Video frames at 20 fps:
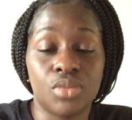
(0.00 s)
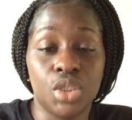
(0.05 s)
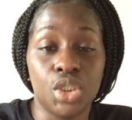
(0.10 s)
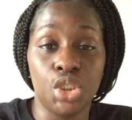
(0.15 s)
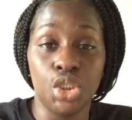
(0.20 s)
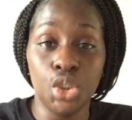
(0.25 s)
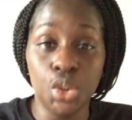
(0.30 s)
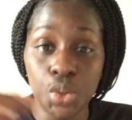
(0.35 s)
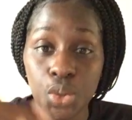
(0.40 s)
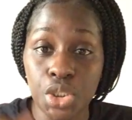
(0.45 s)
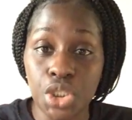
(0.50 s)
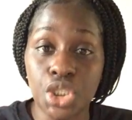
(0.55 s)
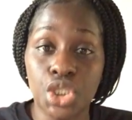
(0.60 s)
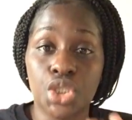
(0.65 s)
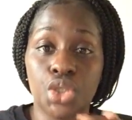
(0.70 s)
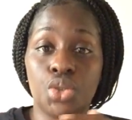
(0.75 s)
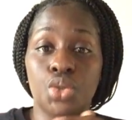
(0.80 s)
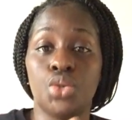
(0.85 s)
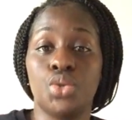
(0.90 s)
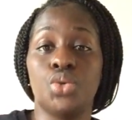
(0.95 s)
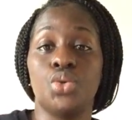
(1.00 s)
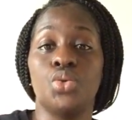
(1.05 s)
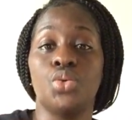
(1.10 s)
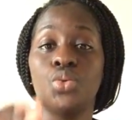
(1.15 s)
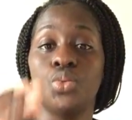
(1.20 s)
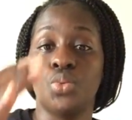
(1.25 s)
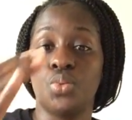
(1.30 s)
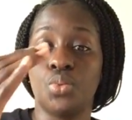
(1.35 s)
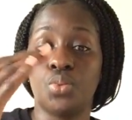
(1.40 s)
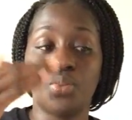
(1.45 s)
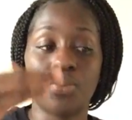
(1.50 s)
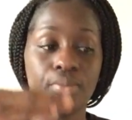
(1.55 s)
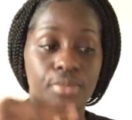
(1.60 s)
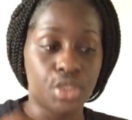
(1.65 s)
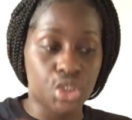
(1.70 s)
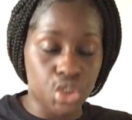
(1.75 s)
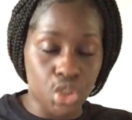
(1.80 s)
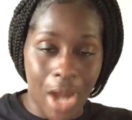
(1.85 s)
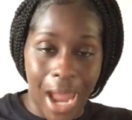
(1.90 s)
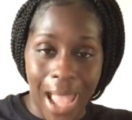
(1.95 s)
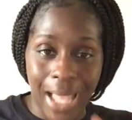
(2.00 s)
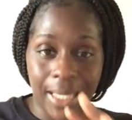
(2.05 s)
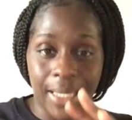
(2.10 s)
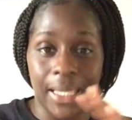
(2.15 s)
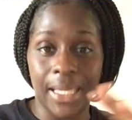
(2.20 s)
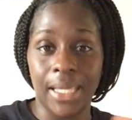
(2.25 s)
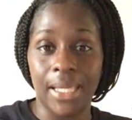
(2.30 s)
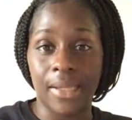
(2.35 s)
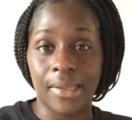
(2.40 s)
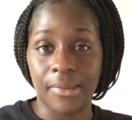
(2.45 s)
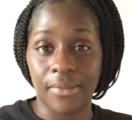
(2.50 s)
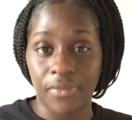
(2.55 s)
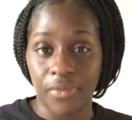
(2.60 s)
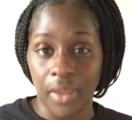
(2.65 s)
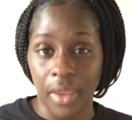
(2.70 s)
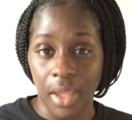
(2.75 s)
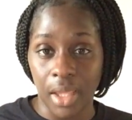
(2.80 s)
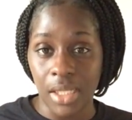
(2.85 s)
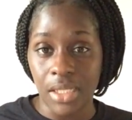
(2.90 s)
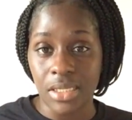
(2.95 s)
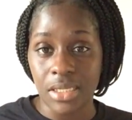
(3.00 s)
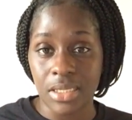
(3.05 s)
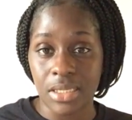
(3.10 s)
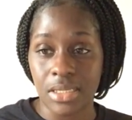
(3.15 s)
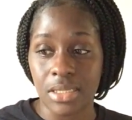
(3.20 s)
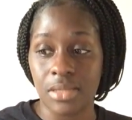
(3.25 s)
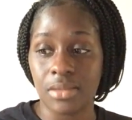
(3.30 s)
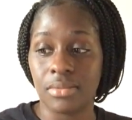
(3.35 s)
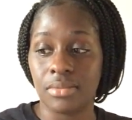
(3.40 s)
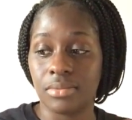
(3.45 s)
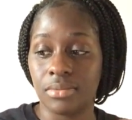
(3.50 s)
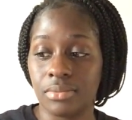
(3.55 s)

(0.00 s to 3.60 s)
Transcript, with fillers: used to tracking things.